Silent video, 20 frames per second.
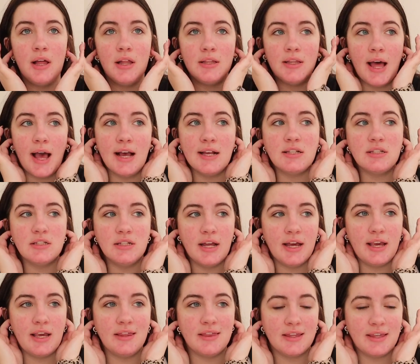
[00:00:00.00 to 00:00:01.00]
last
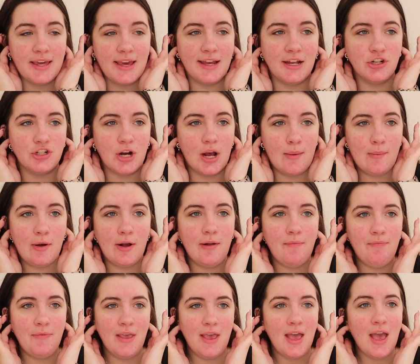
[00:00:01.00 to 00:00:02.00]
night, the K drama.